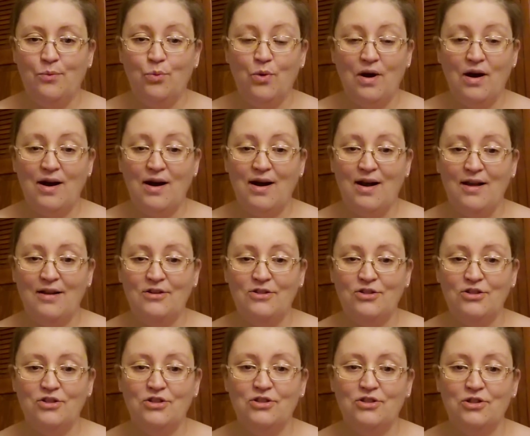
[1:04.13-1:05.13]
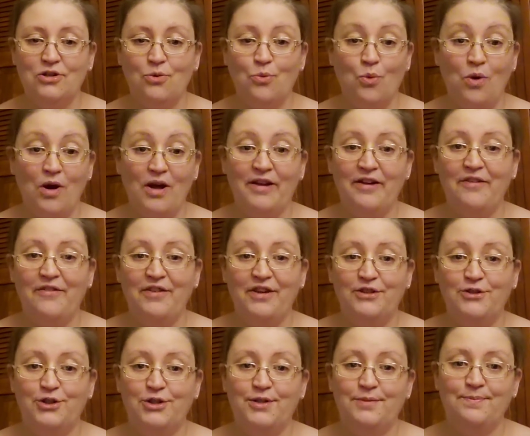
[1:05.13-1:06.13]
watched
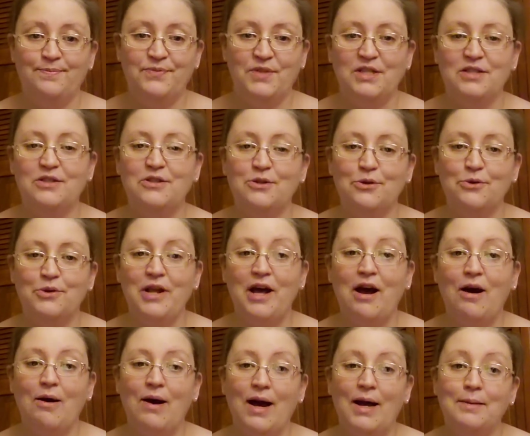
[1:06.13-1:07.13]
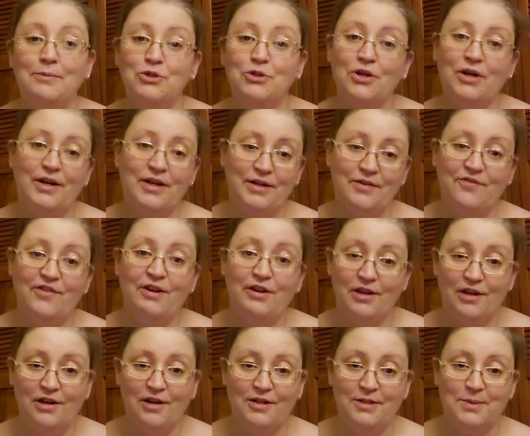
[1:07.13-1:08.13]
WandaVision, and so now I'm trying very
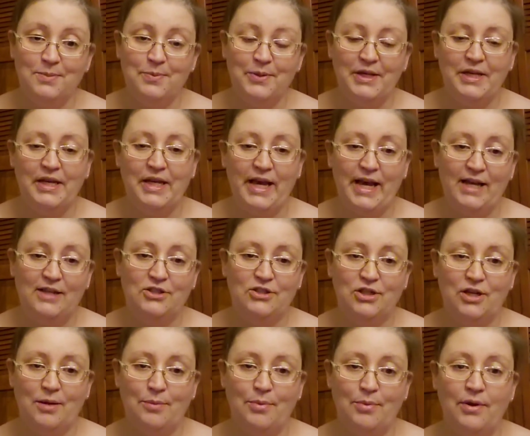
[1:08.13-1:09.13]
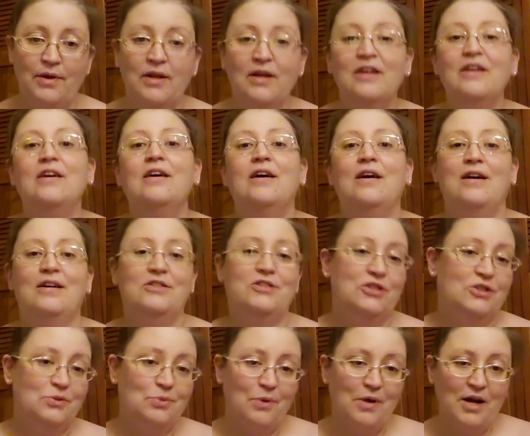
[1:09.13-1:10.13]
hard to play catch-up. I
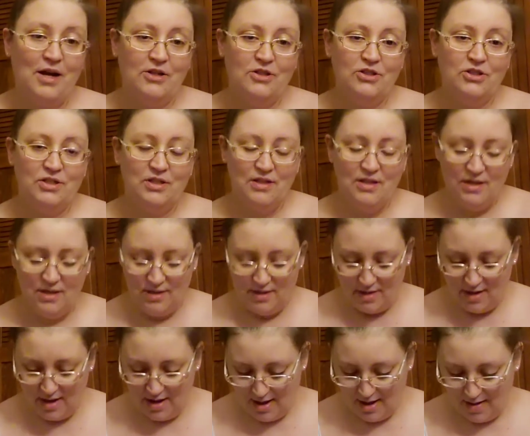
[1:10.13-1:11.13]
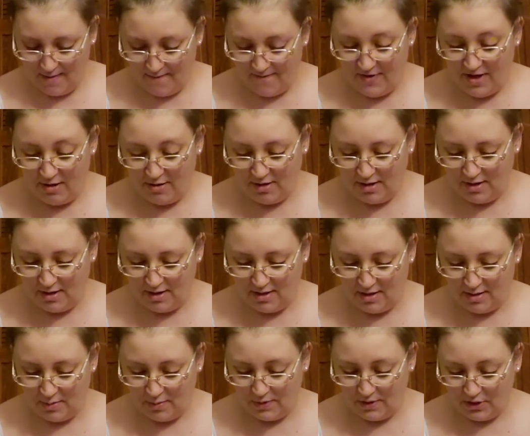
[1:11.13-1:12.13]
just watched the Falcon
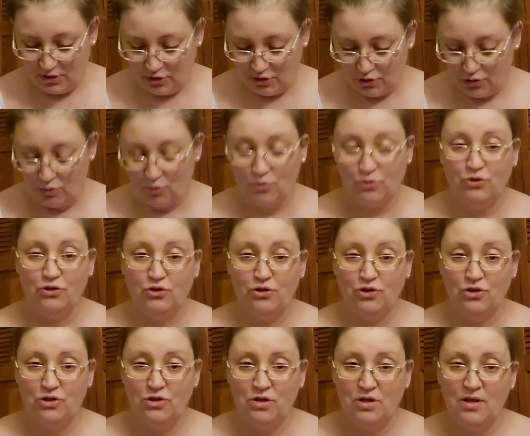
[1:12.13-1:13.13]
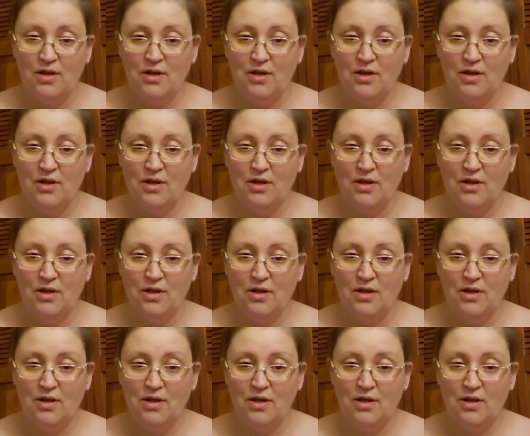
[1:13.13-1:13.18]
and the Winter Soldier,